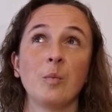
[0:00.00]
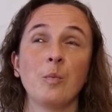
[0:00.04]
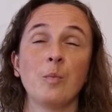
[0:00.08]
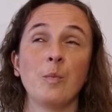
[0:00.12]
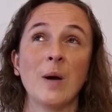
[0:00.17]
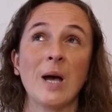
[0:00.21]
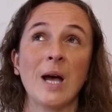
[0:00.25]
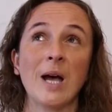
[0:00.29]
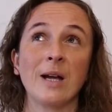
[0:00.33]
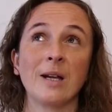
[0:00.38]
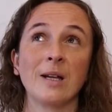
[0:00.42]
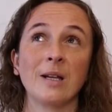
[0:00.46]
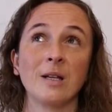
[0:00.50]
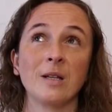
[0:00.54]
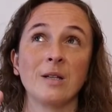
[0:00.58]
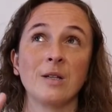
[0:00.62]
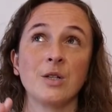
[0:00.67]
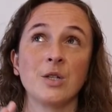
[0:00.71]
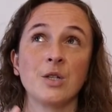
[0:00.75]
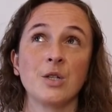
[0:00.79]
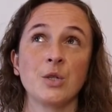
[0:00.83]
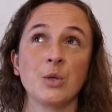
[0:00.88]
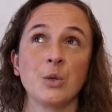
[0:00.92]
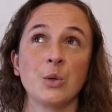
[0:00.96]
back
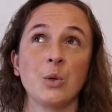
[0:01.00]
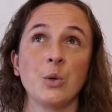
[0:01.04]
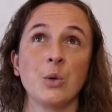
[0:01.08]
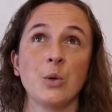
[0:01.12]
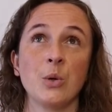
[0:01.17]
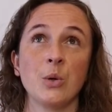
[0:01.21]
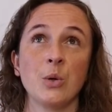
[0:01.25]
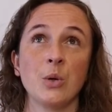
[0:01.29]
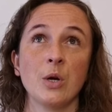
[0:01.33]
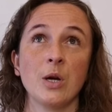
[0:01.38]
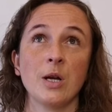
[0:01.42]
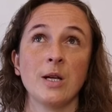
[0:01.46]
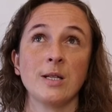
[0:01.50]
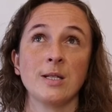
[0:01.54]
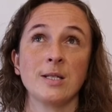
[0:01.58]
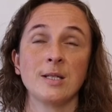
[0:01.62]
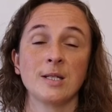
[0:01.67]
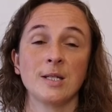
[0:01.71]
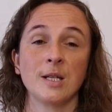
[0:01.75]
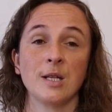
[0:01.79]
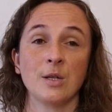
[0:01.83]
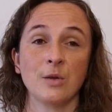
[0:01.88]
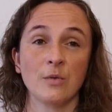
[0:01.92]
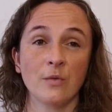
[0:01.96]
into a
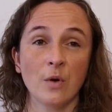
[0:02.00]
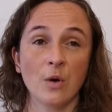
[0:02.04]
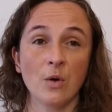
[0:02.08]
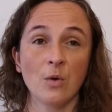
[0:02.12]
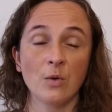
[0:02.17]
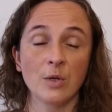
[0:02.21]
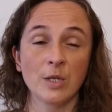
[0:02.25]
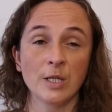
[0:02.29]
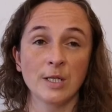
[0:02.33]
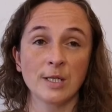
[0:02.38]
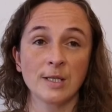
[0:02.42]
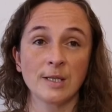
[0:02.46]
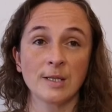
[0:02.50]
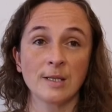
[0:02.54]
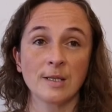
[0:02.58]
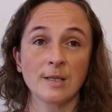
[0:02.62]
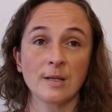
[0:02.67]
state of wholeness.